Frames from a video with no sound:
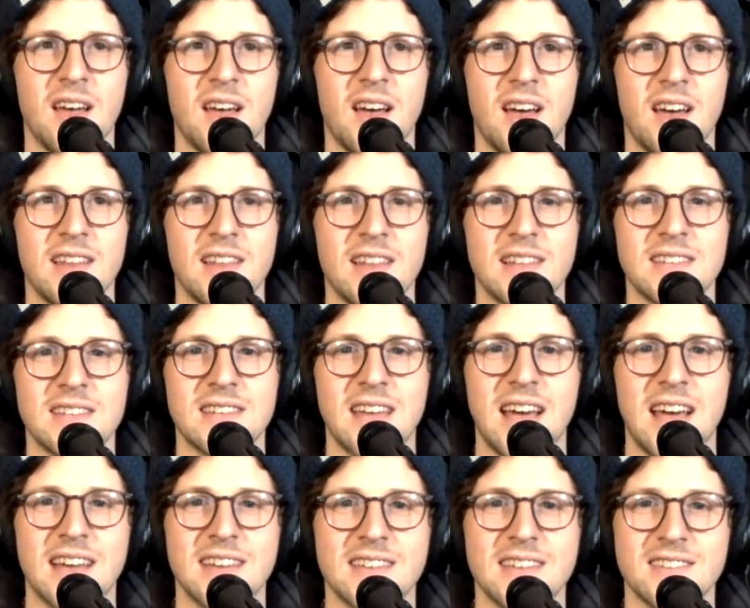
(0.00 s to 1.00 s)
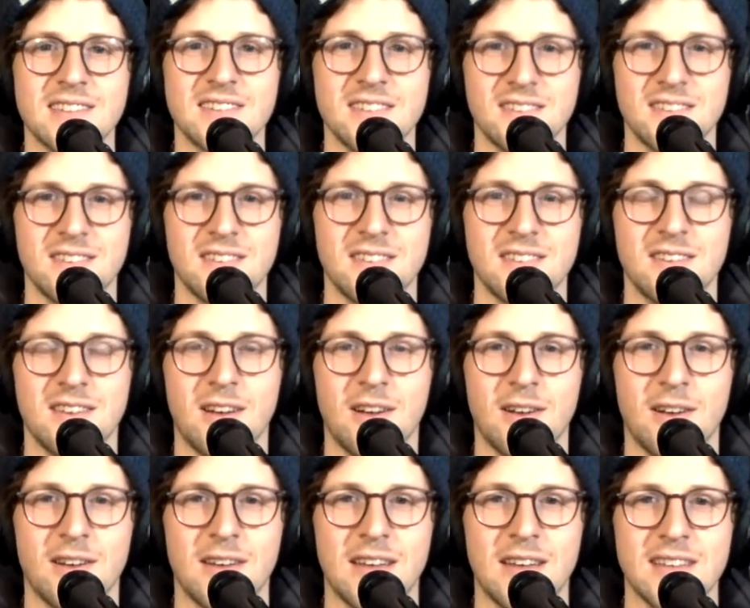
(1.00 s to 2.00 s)
I like to ask
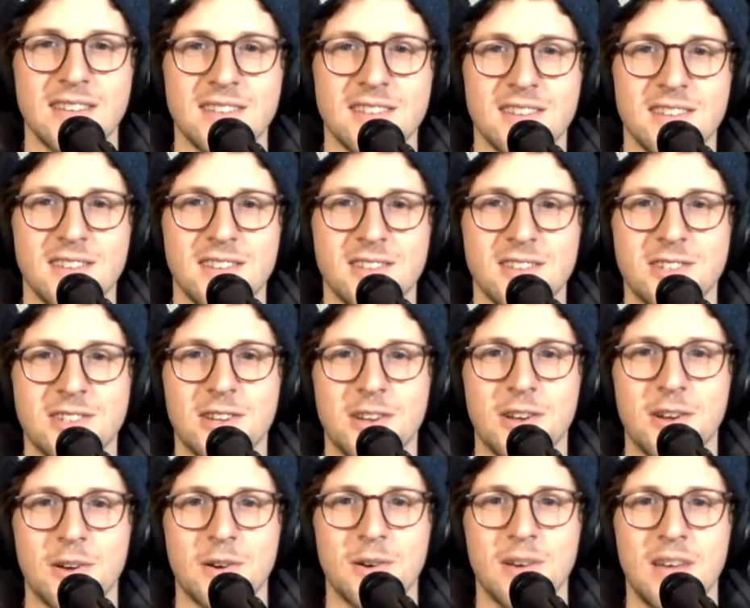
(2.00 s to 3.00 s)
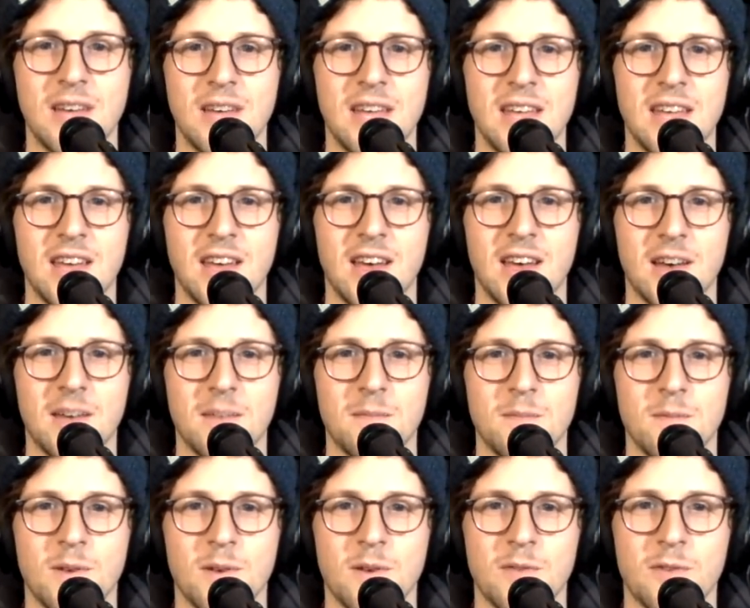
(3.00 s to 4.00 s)
our guests on the show,
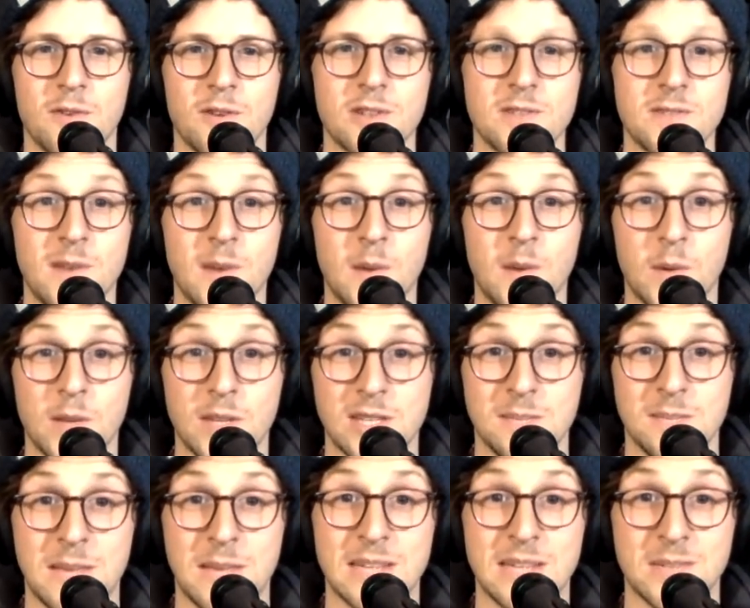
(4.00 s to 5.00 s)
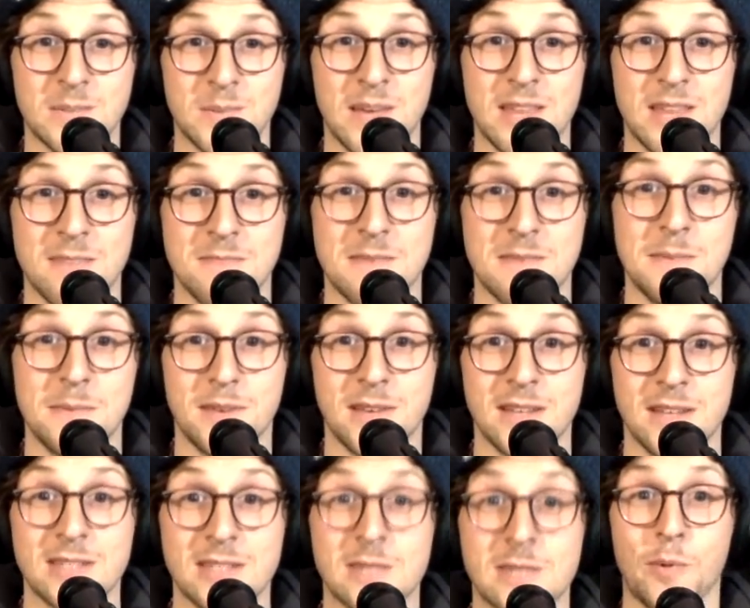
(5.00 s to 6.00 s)
first of all, what's the best way that people
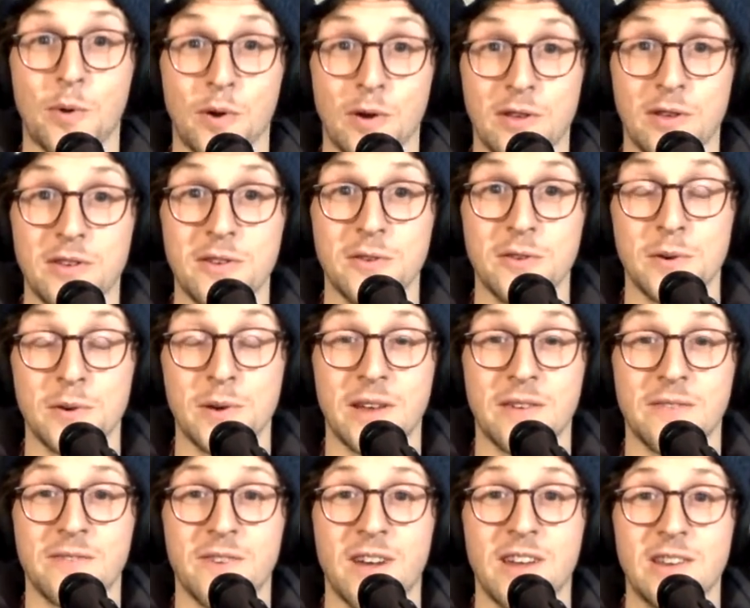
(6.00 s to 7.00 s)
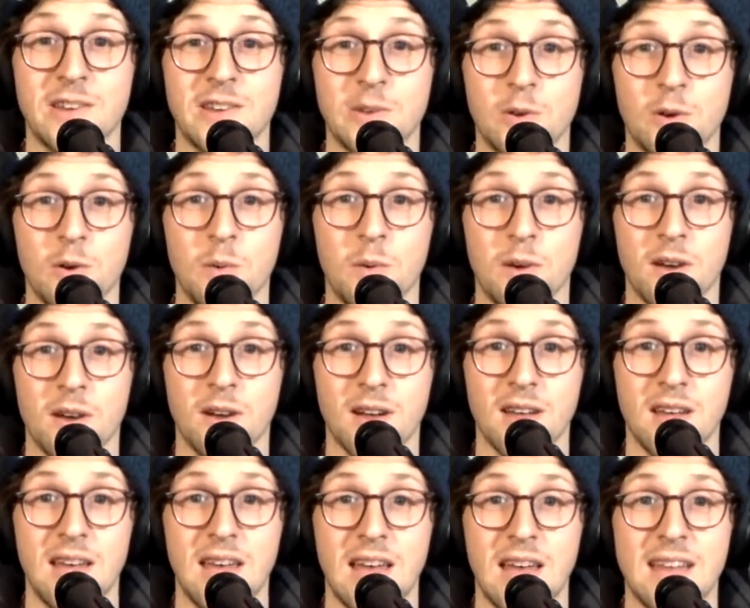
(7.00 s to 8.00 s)
can support you and find your work?
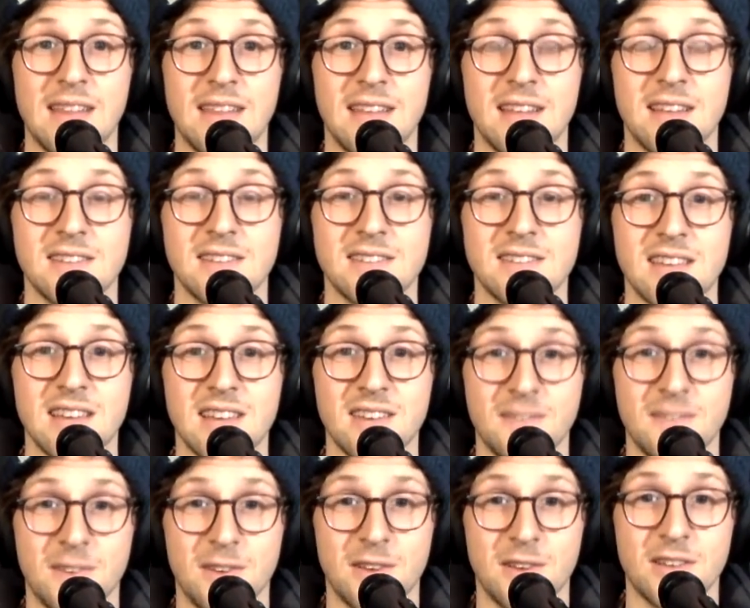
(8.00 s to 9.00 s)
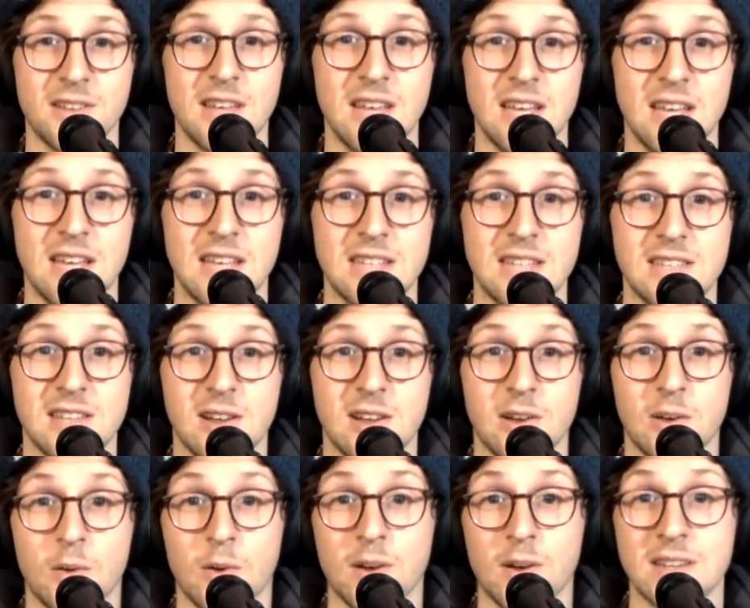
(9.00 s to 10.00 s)
And then, second of all, is there
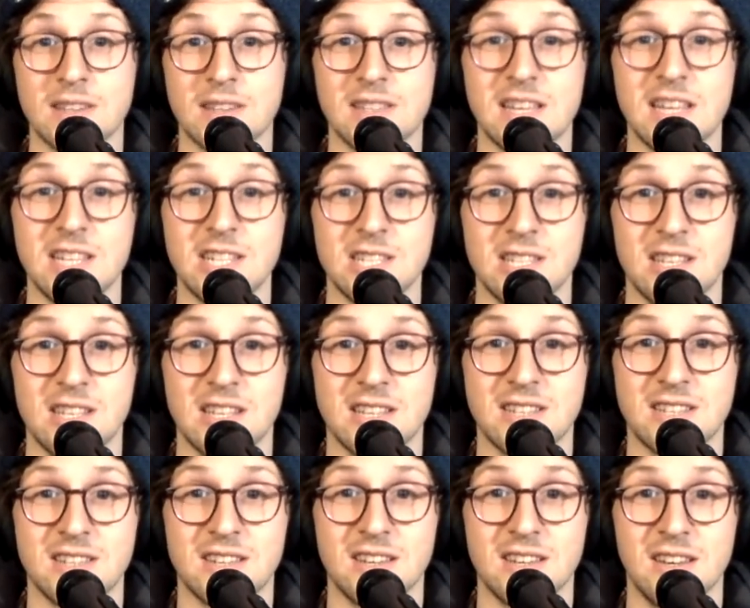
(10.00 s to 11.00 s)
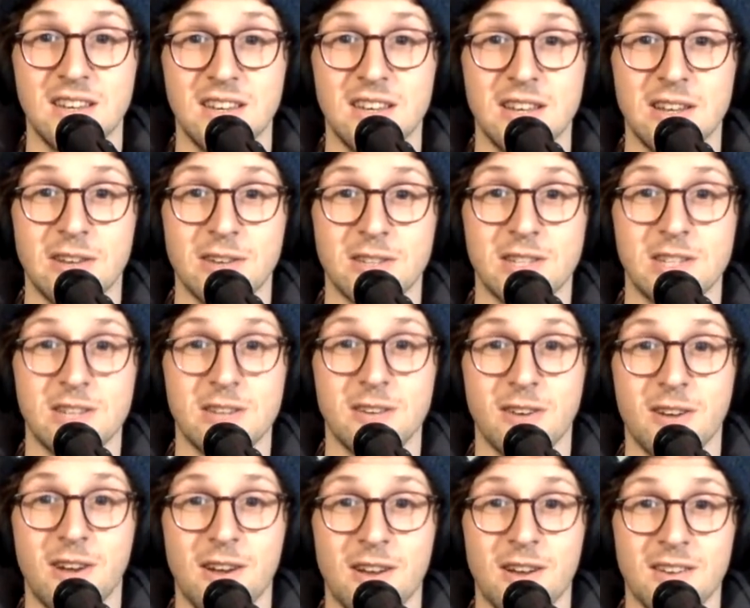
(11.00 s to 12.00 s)
an organization that's near to your
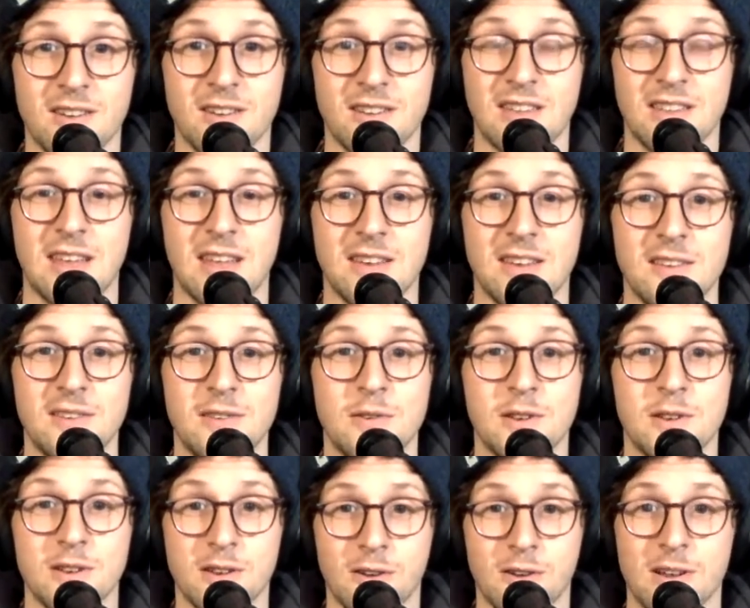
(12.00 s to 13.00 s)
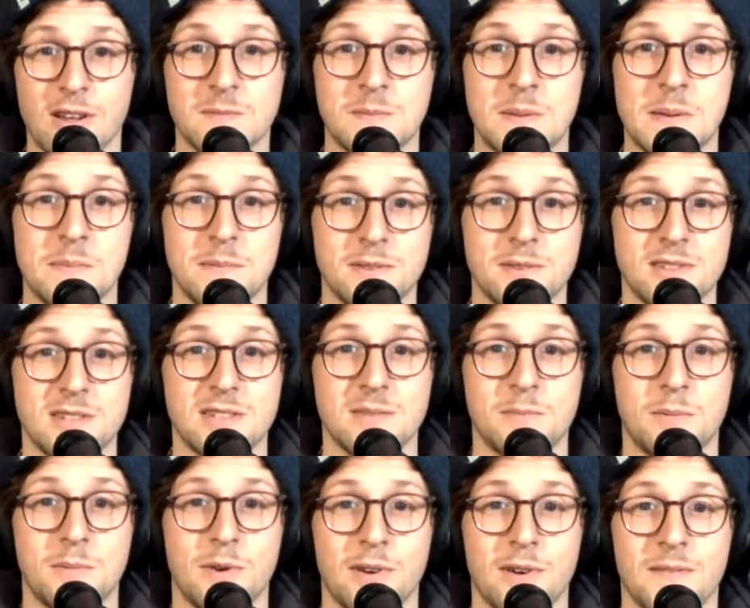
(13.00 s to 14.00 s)
heart that you'd encourage people to
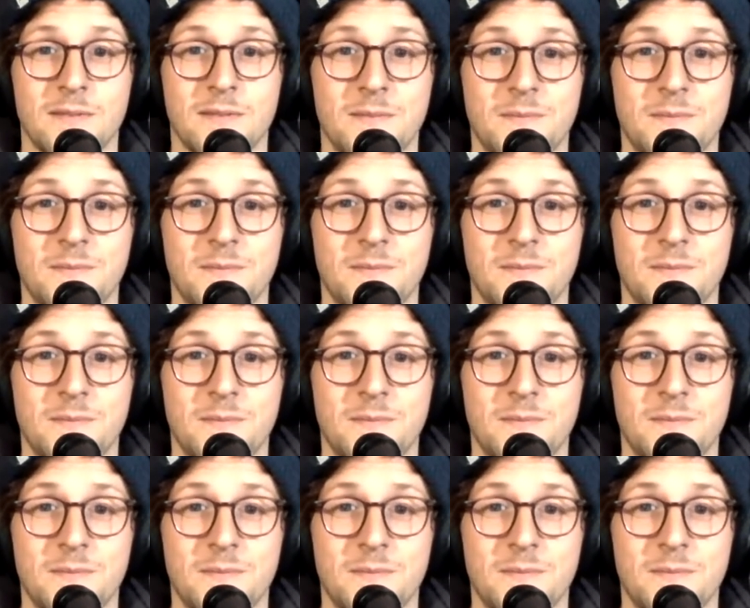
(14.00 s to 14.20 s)
support?